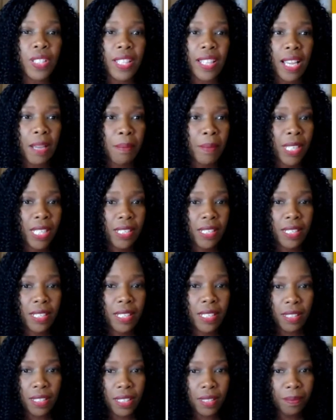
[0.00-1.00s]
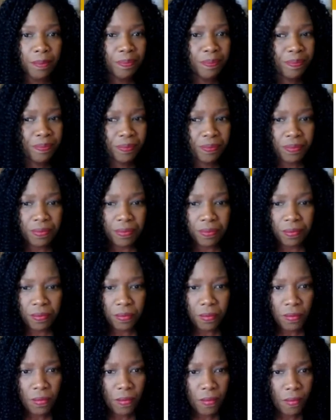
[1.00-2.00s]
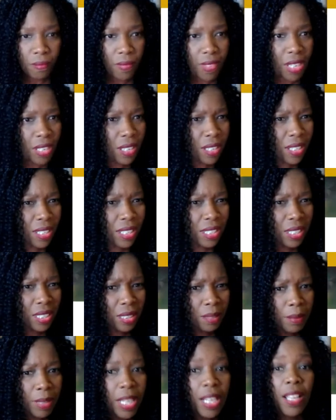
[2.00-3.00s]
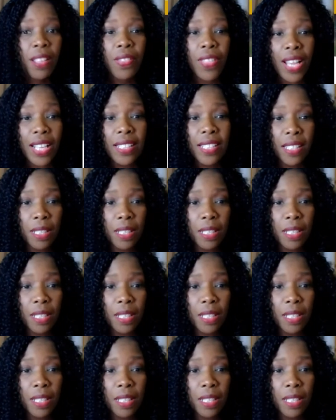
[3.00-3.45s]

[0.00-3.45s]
that makes sense. That's